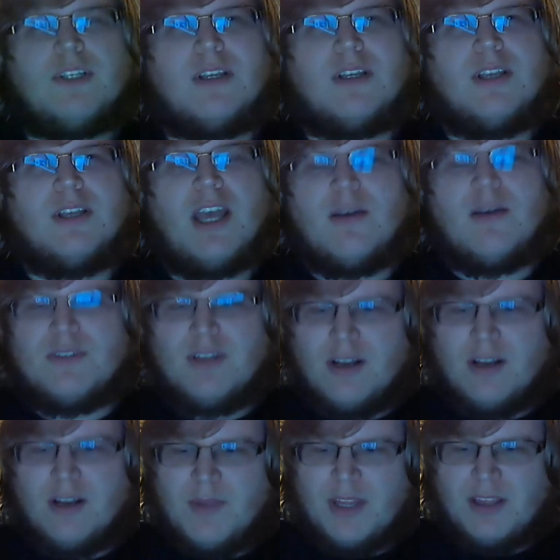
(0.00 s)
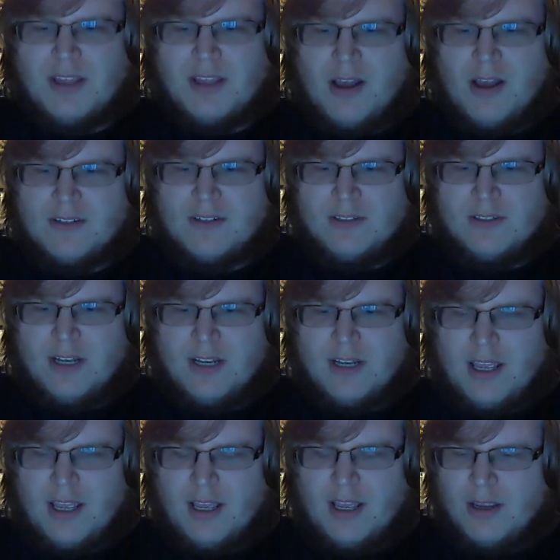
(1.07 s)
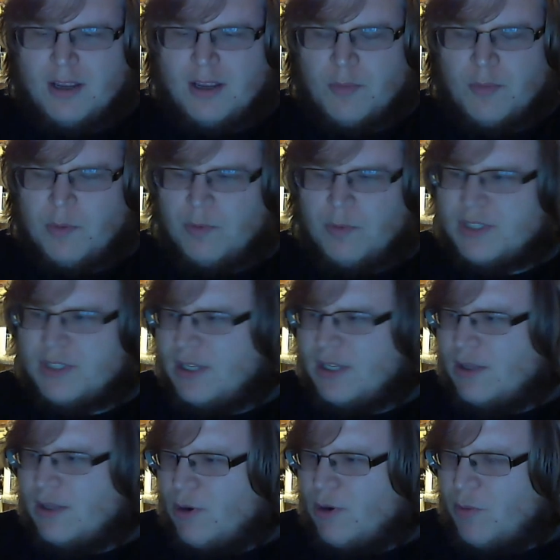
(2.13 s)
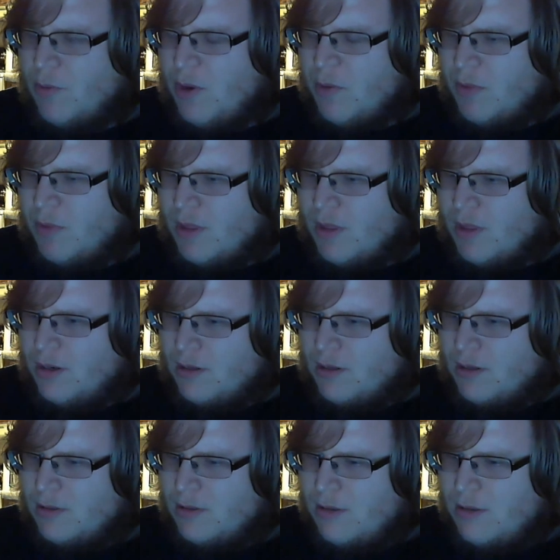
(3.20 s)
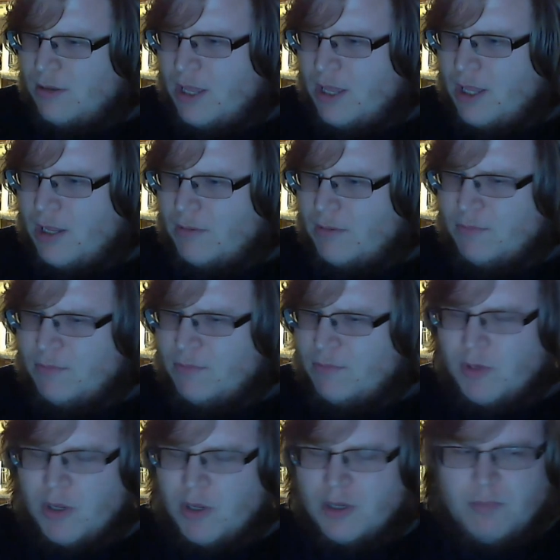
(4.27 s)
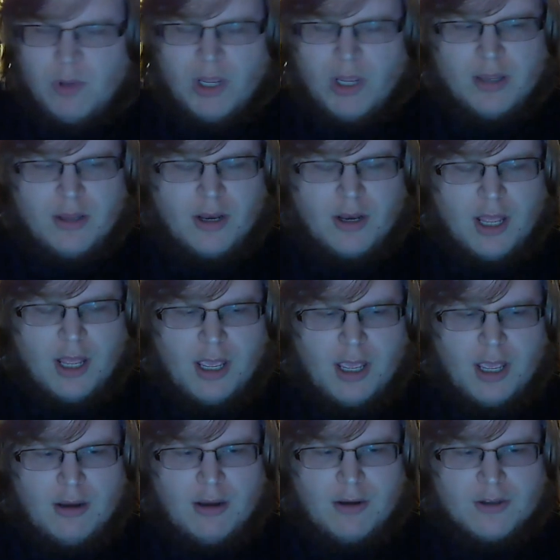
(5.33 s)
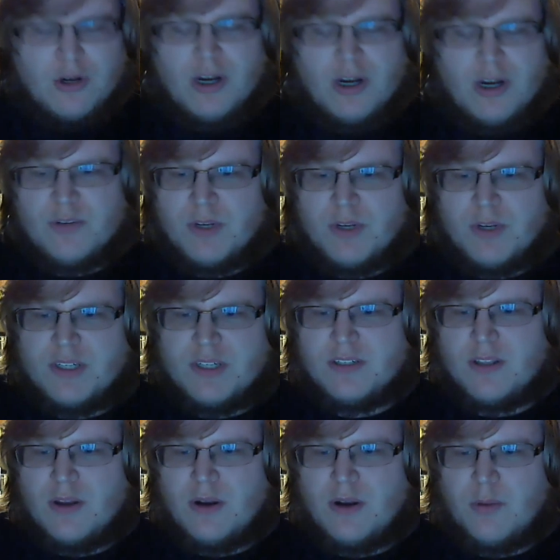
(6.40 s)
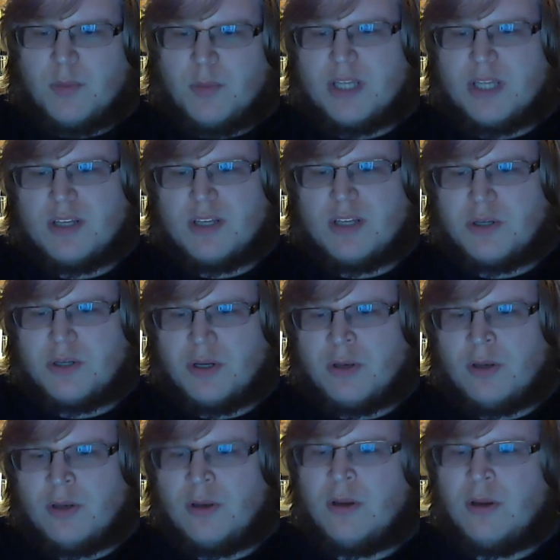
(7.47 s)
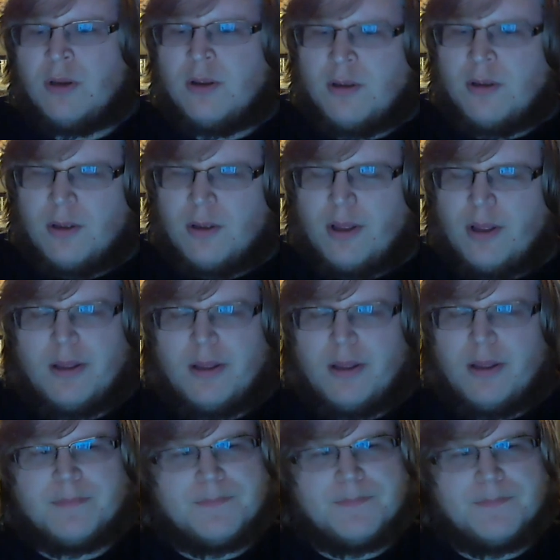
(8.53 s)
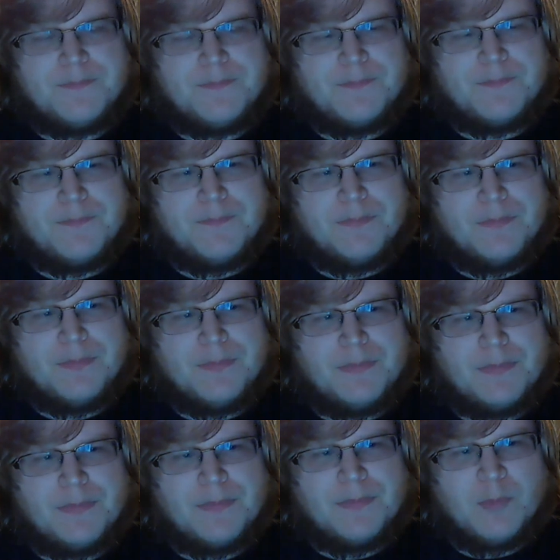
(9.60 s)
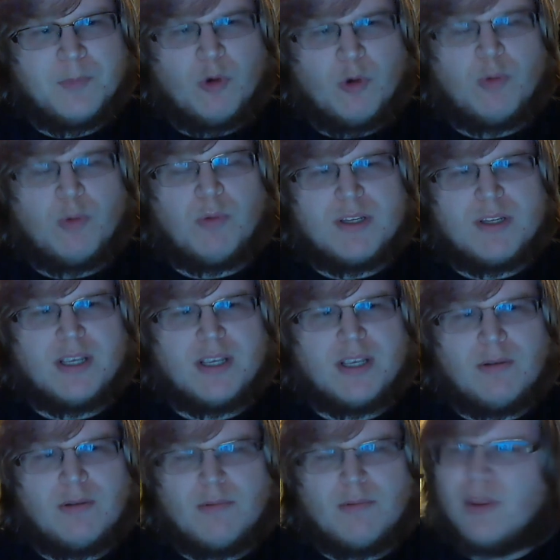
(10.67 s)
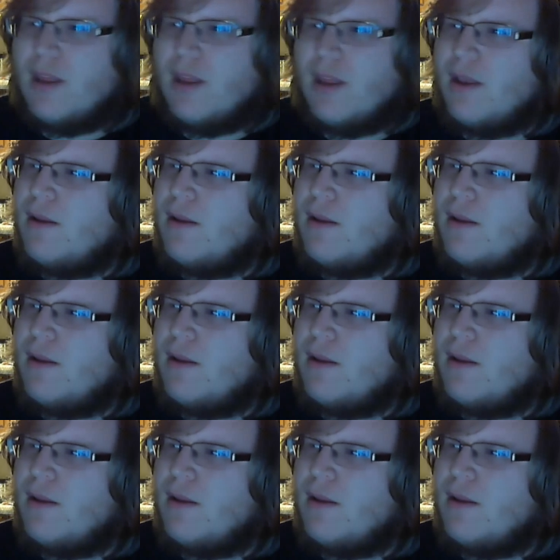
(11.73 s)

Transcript: Yeah, I was talking about the consoles that I had. I can't remember exactly where I went with that. I explained that I had an Atari 2600, a PlayStation. Um, where was I going with that?